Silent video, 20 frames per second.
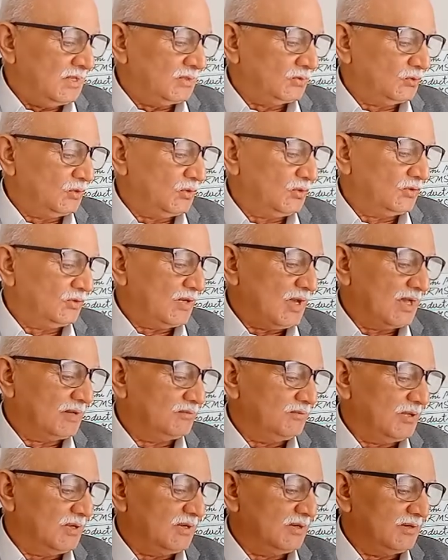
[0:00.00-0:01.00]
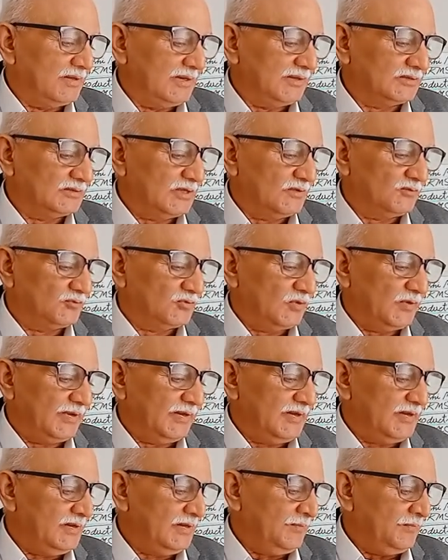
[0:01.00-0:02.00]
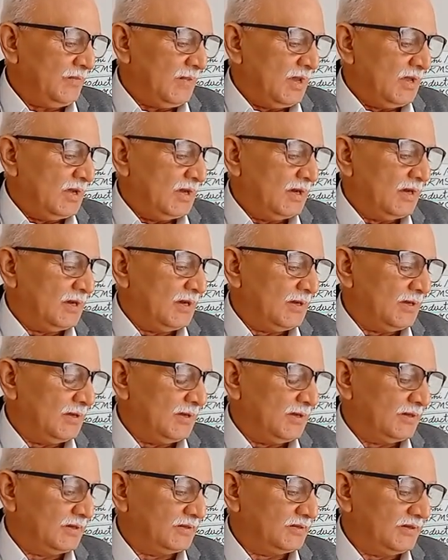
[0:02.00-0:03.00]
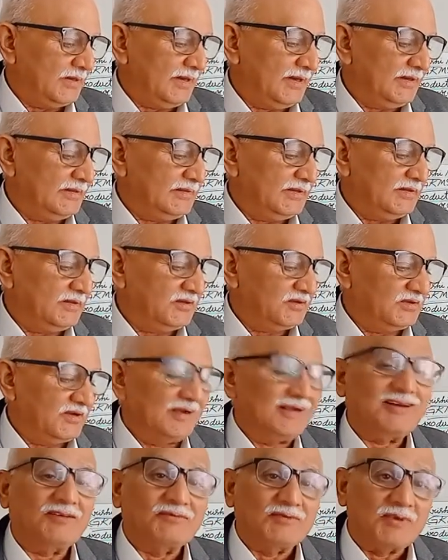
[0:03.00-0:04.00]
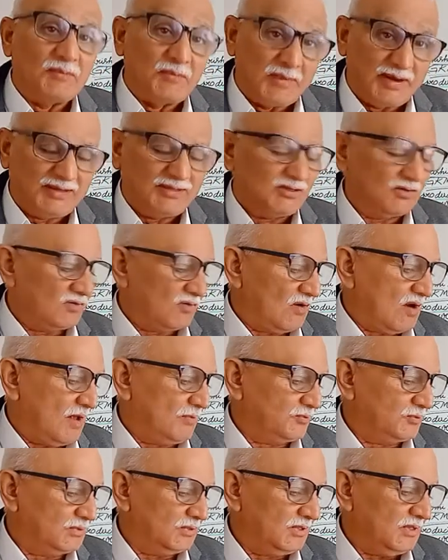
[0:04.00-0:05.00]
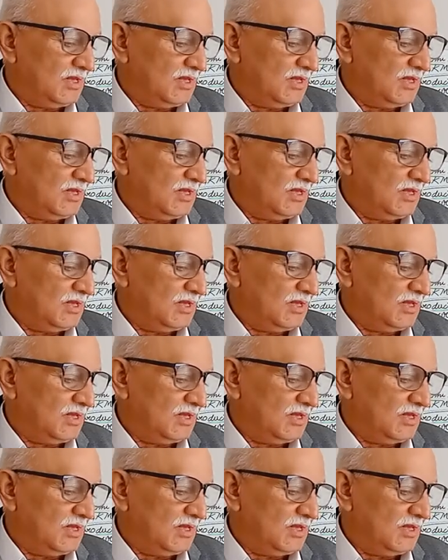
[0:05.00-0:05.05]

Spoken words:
So normal dates of sowing, stage and state of the major crops,